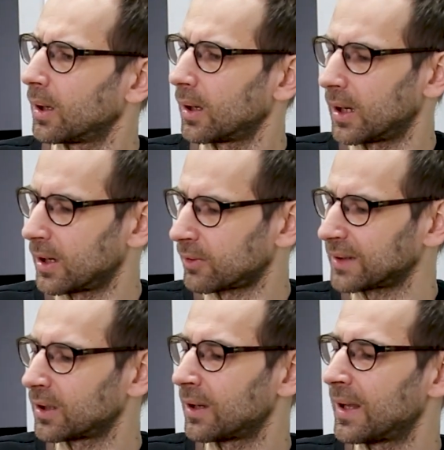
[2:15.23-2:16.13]

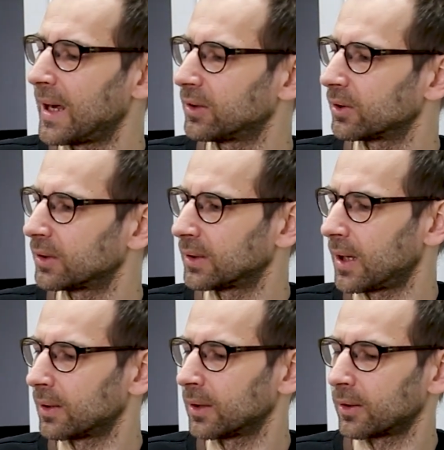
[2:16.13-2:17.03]
rather later than
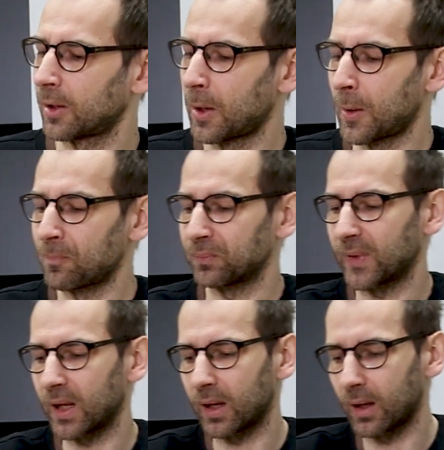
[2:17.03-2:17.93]
earlier,
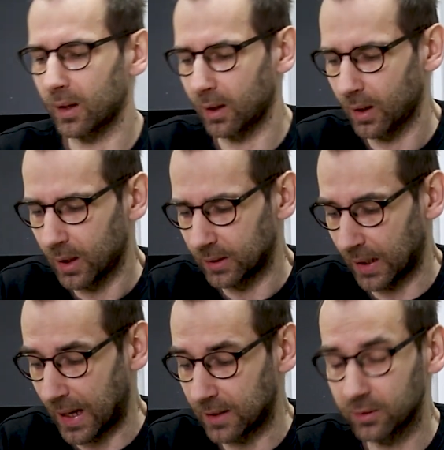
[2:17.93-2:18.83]
the
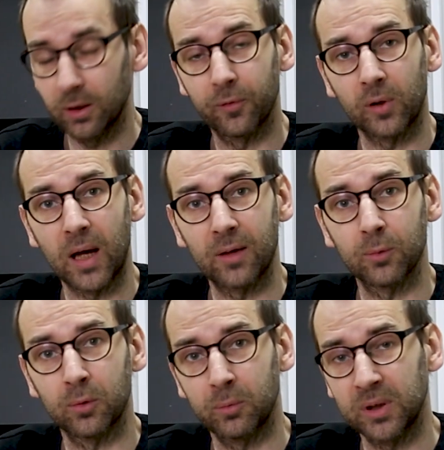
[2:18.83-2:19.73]
article for us
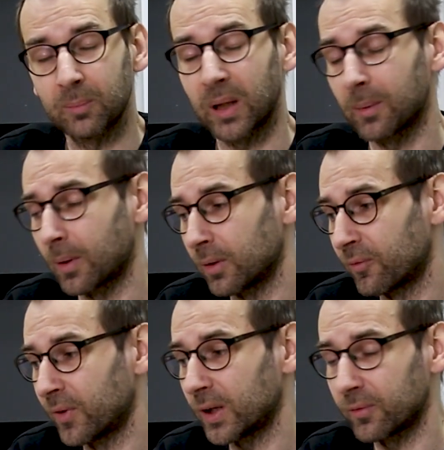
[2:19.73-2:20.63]
was written by a
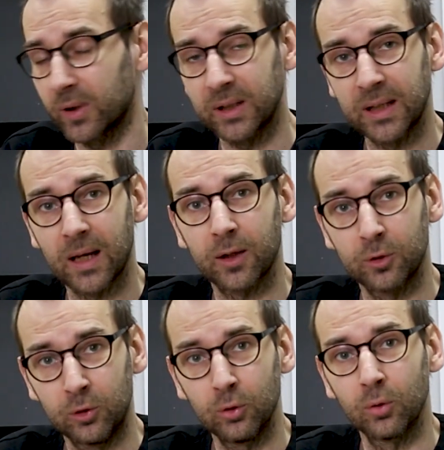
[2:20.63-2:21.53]
very young
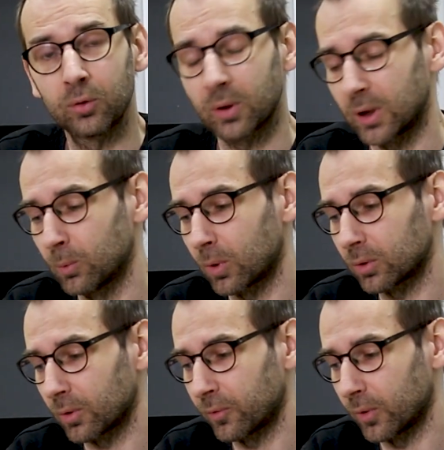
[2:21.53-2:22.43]
dude. He
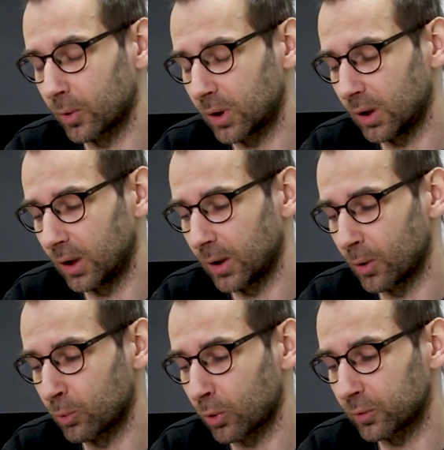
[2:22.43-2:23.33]

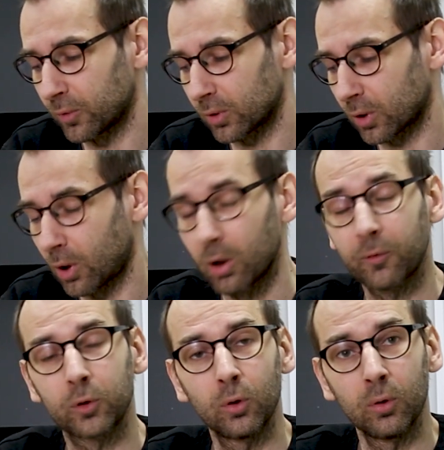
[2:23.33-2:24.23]
wrote for Call of
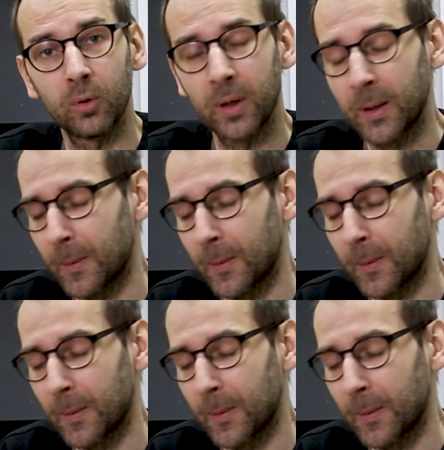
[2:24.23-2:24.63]
Cthulhu,